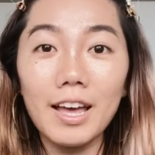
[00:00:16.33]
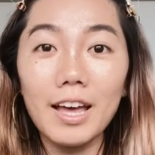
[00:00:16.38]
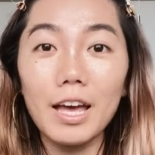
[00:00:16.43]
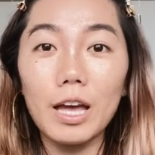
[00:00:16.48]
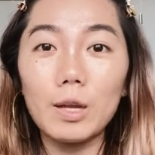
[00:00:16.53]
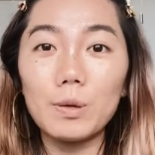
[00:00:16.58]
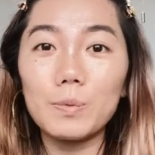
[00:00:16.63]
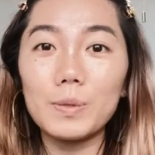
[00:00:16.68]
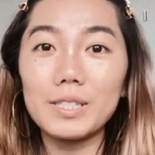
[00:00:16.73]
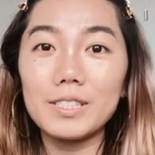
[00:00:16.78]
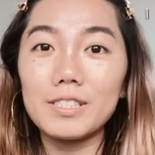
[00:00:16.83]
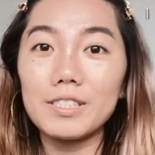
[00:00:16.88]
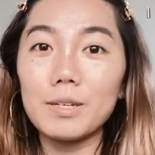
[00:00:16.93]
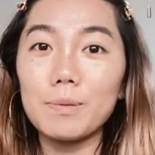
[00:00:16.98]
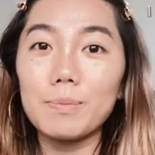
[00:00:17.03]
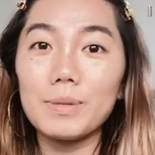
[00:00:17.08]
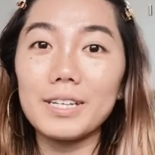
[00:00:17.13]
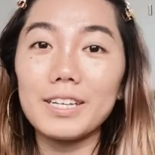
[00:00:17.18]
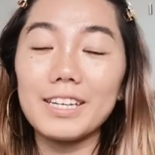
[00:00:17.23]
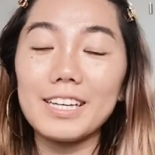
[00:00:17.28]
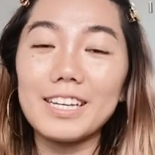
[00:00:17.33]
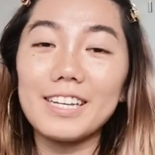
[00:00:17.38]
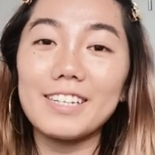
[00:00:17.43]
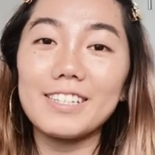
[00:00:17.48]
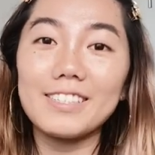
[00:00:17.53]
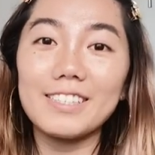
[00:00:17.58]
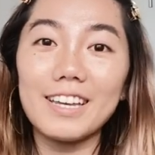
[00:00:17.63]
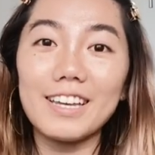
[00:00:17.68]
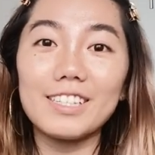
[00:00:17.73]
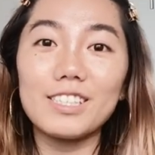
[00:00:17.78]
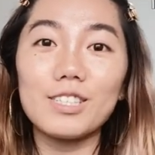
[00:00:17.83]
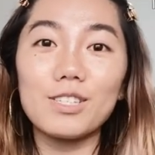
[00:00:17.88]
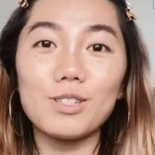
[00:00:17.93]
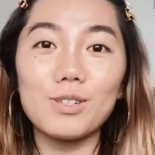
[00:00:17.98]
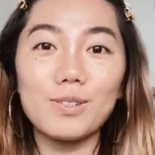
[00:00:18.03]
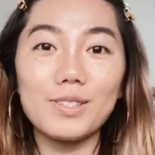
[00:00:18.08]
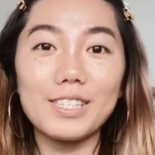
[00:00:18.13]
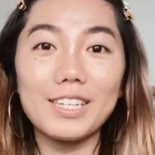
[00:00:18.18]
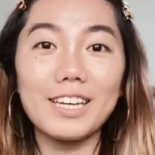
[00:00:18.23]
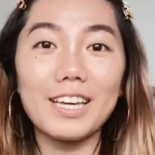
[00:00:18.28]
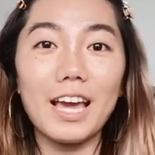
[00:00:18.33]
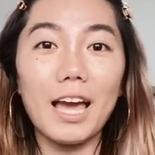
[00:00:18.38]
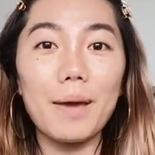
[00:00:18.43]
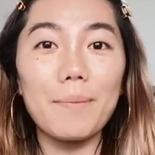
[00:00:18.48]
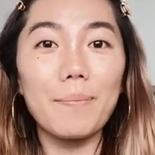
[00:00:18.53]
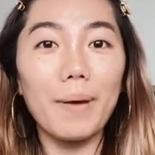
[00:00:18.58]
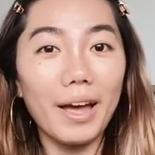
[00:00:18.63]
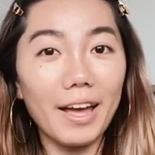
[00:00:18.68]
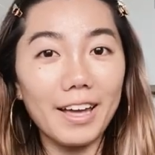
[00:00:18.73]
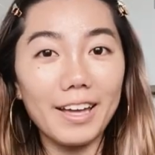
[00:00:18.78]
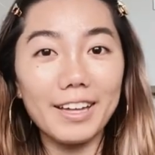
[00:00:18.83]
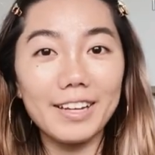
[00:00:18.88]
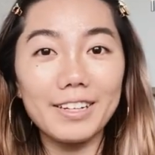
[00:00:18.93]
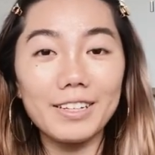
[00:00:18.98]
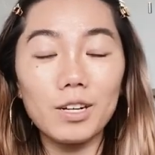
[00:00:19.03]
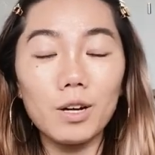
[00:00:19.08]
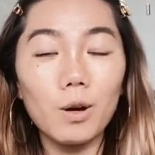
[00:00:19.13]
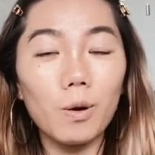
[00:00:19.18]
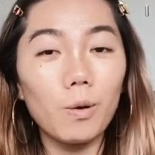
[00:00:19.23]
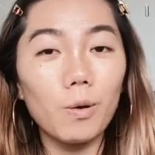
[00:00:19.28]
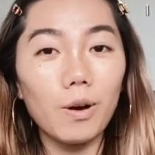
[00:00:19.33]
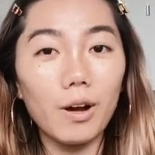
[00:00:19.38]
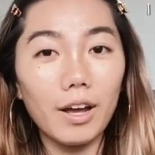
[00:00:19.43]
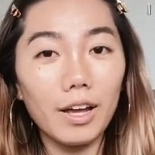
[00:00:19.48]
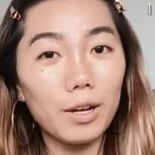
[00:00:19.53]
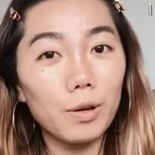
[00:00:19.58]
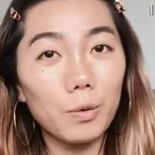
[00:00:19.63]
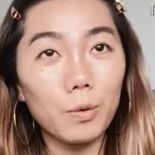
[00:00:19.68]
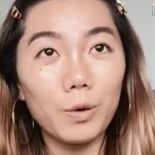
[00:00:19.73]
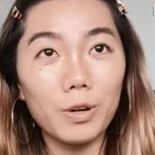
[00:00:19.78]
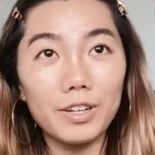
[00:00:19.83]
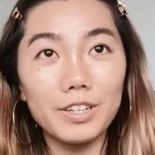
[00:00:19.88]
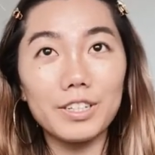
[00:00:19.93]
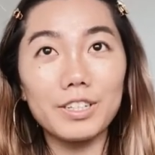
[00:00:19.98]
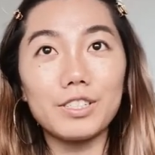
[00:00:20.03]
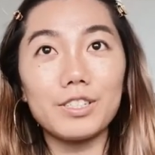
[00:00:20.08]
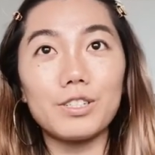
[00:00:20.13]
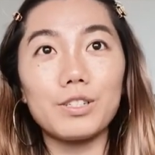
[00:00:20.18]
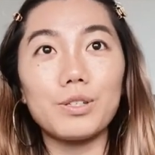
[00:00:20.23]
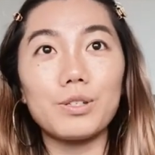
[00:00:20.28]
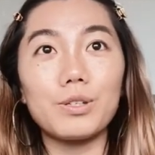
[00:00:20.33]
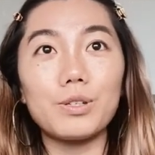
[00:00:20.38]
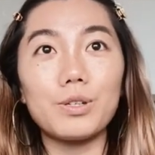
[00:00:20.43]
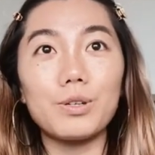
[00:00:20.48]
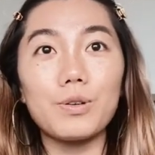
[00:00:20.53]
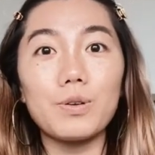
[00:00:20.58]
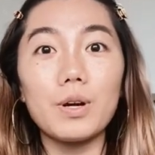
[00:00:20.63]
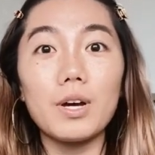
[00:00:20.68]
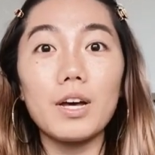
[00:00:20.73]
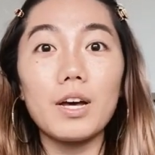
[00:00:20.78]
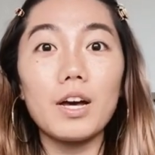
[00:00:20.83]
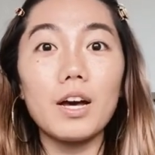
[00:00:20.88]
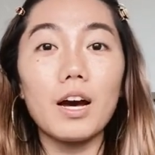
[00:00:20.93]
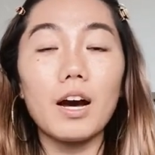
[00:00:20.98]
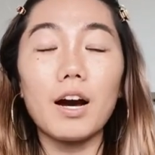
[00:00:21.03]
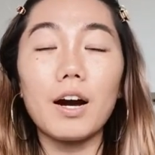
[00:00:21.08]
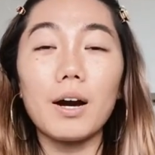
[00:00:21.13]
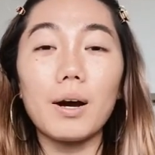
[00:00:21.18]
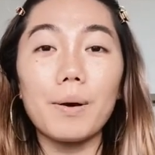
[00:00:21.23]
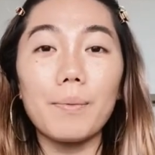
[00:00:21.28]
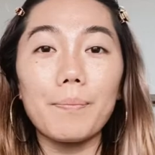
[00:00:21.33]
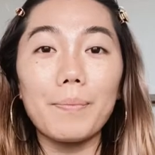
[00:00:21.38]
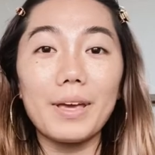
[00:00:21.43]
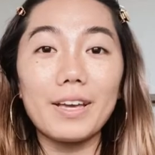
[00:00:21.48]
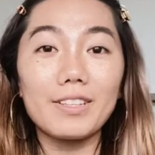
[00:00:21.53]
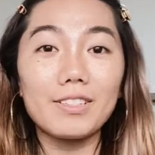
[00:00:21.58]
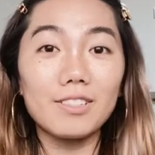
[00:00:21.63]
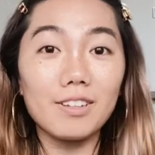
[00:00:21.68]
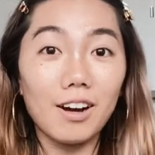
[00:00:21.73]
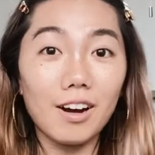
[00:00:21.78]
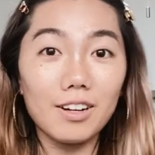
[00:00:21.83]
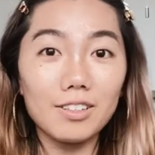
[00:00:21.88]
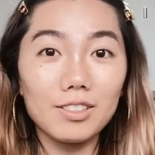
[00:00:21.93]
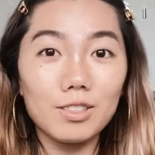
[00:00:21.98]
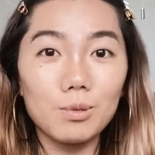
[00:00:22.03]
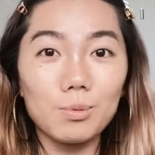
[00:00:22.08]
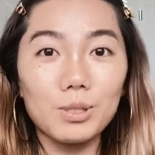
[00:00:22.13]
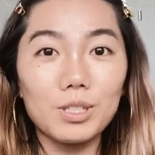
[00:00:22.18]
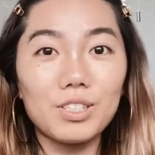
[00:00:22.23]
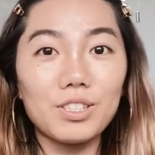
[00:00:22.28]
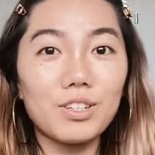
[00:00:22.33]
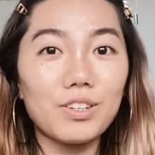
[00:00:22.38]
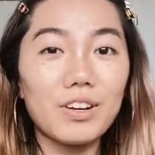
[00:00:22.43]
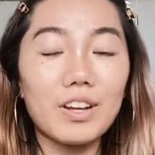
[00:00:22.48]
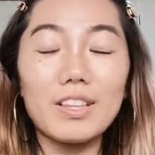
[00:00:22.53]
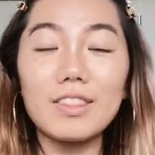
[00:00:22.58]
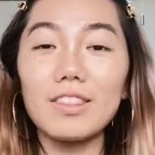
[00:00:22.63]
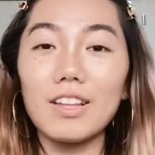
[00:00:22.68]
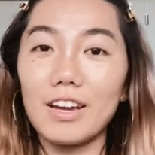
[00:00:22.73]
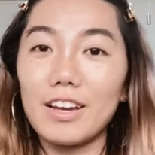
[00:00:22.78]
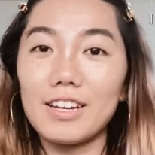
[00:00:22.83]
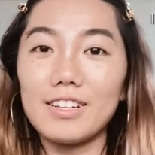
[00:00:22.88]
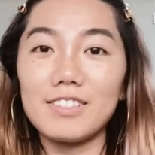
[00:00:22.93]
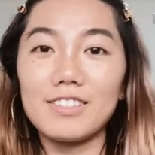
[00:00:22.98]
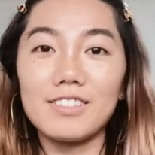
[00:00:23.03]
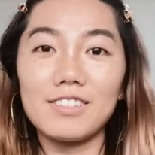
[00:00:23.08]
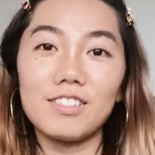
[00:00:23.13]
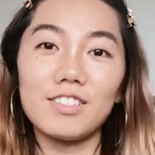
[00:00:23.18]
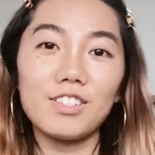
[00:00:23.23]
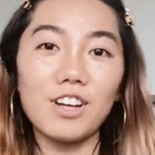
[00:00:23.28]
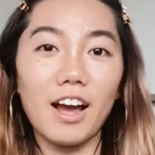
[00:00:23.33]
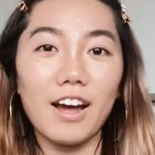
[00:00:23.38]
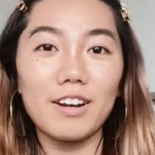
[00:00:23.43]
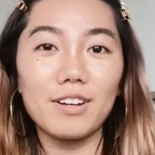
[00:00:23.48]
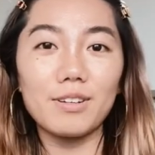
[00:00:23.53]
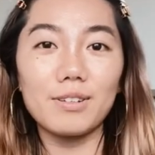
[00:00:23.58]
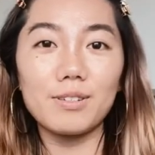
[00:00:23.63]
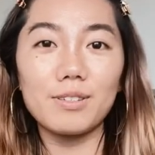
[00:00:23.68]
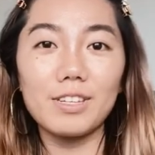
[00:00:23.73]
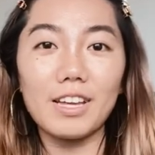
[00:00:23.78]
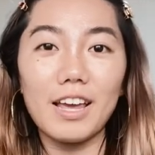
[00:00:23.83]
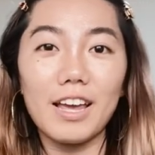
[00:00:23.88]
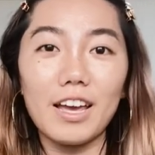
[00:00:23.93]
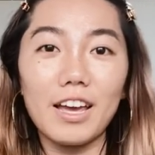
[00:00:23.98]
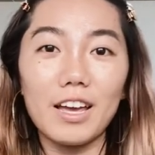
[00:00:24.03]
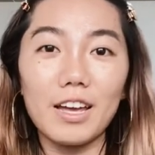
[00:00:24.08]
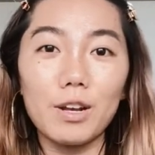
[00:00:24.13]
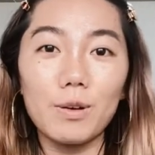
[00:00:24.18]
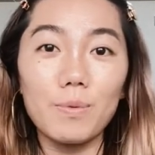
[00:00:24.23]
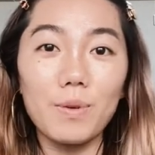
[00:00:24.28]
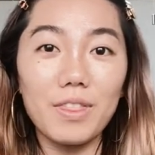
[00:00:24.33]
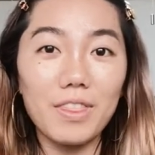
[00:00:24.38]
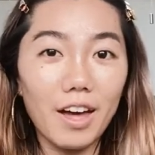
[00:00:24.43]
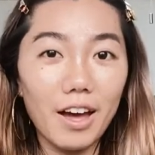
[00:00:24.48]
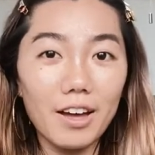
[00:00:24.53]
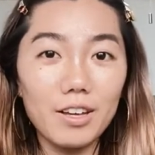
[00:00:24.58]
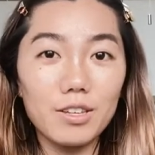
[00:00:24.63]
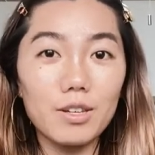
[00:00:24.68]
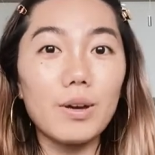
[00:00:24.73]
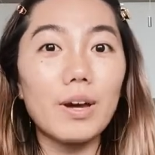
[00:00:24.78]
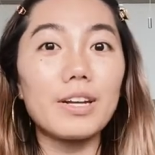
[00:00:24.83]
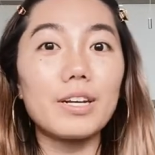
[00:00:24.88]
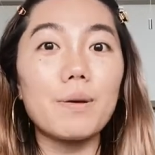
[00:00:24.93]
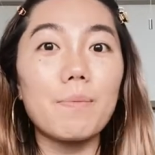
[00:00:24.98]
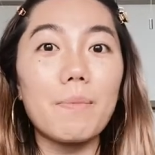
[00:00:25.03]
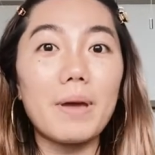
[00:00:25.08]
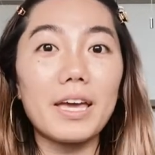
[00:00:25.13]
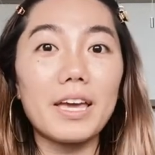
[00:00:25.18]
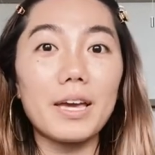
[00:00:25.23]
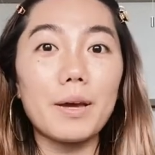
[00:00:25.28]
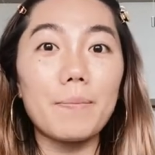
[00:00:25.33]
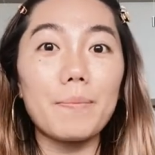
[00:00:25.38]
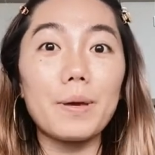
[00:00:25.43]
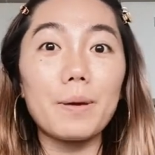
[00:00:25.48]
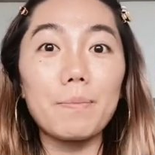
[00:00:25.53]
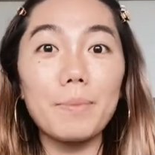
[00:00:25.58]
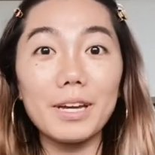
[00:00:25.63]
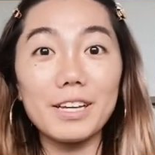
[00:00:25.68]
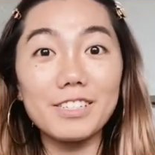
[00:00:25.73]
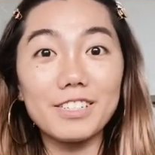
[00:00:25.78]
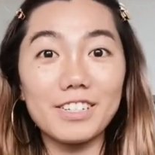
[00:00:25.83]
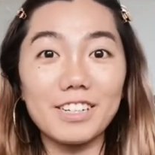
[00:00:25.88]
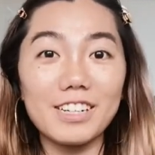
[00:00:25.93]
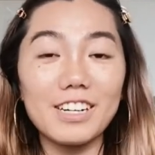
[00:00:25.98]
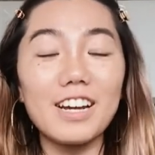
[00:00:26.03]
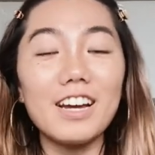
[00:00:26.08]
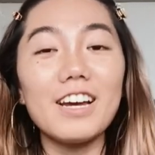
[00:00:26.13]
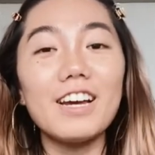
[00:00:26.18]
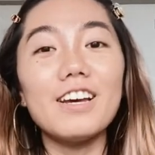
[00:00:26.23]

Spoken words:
And what stippling is, it's using a pen in order to make dots which create lines and shadows, and with that you end up making a big picture.